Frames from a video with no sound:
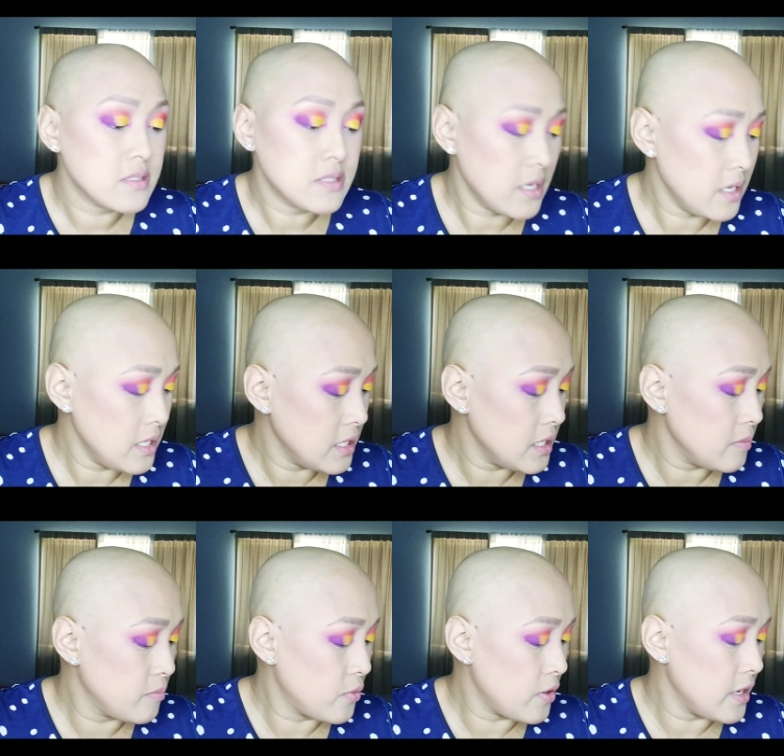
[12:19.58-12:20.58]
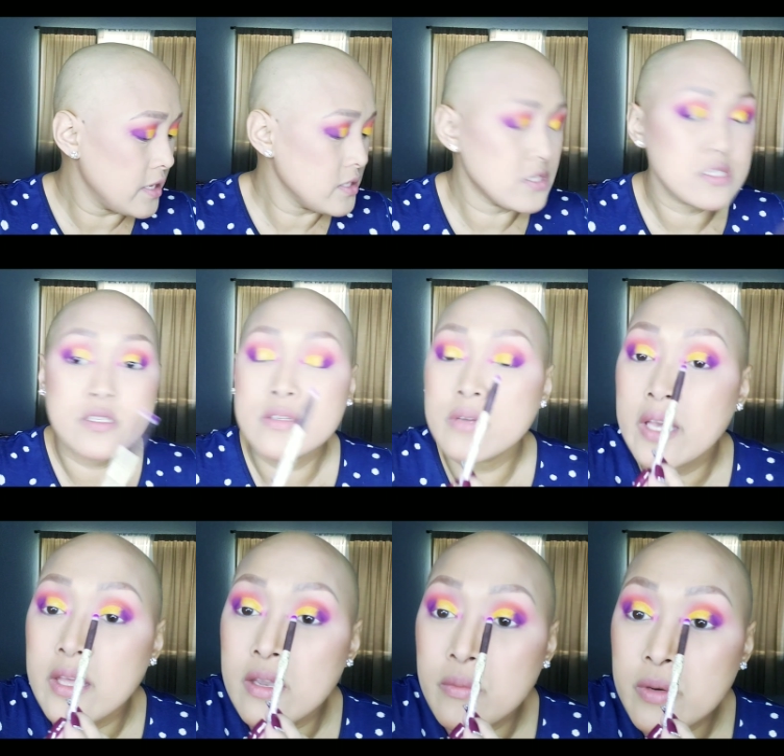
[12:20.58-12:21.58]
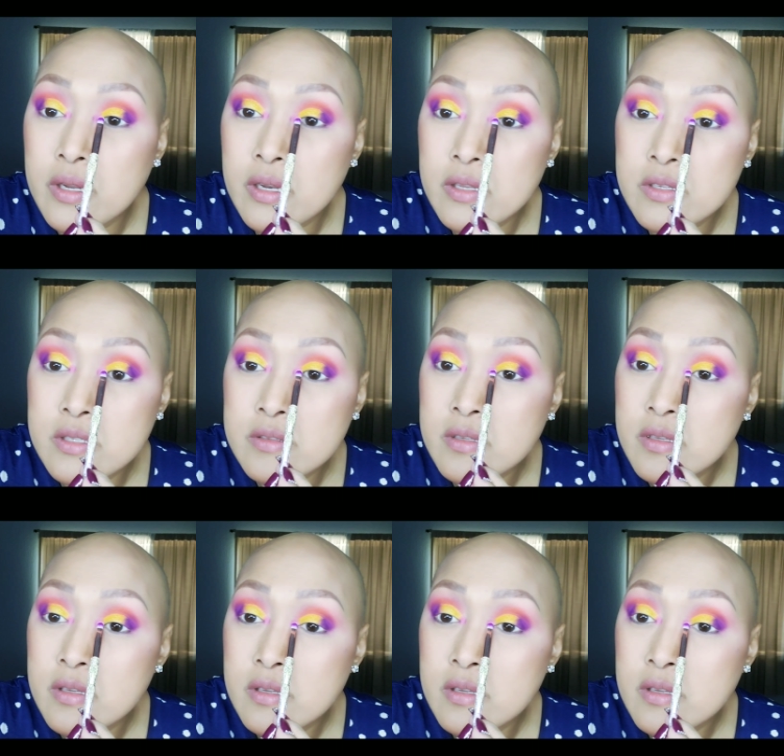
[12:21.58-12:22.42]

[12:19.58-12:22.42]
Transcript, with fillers: tiny brush and we're gonna just